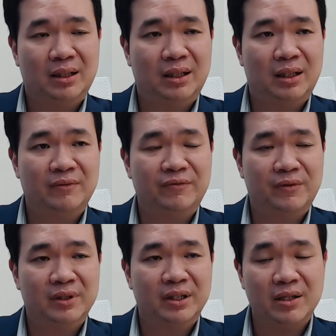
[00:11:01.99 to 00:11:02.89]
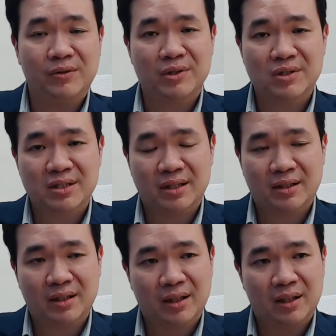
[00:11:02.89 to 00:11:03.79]
Uh, for the
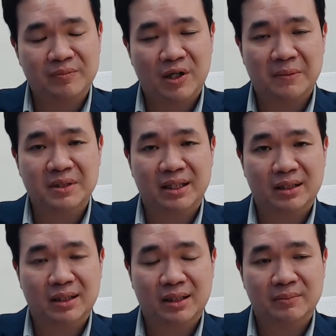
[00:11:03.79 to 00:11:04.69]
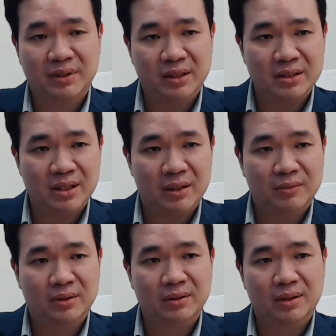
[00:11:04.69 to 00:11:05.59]
interesting uh, prop tech companies, I
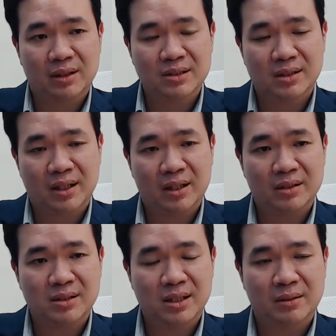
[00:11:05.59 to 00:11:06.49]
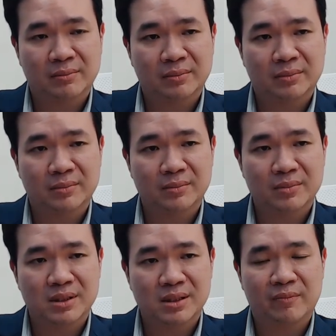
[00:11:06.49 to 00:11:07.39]
would uh, say some
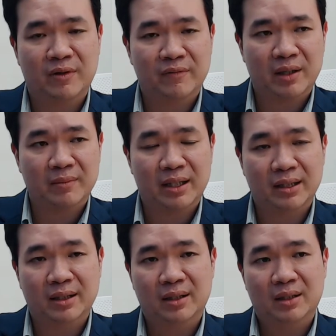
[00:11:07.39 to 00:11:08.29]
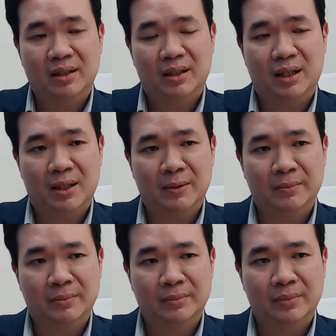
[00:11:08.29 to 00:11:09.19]
some of them like
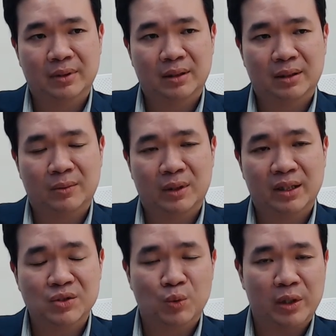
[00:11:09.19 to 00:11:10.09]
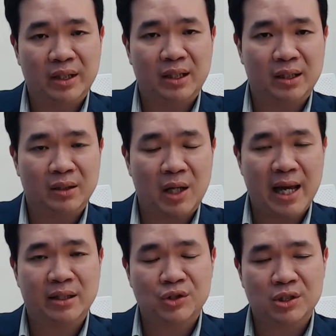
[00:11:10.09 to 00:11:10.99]
um, uh, one is working in
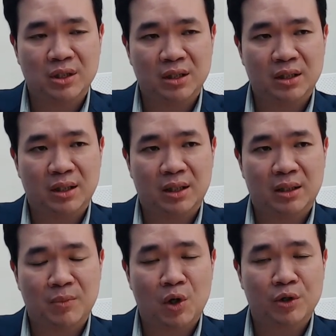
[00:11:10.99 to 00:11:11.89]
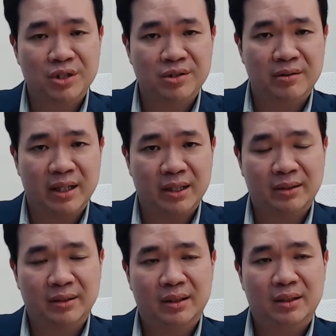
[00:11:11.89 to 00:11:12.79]
energy uh,
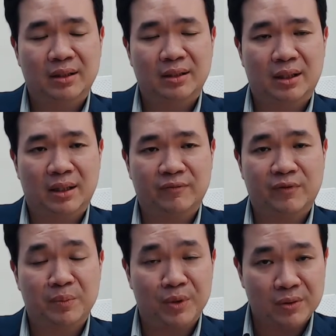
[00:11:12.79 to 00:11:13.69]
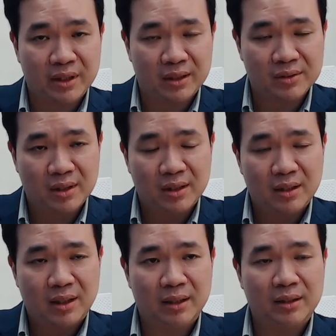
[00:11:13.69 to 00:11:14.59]
monitoring for buildings. Mm
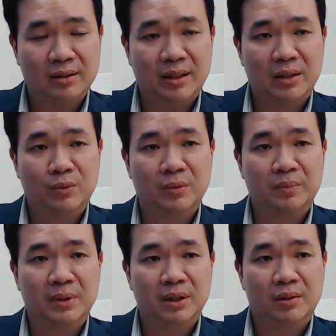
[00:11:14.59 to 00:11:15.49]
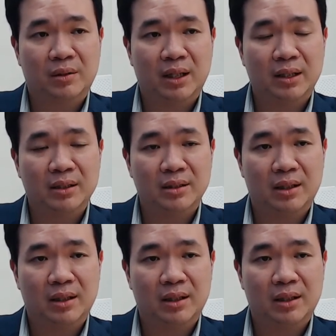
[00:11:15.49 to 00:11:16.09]
I hmm. think that would be quite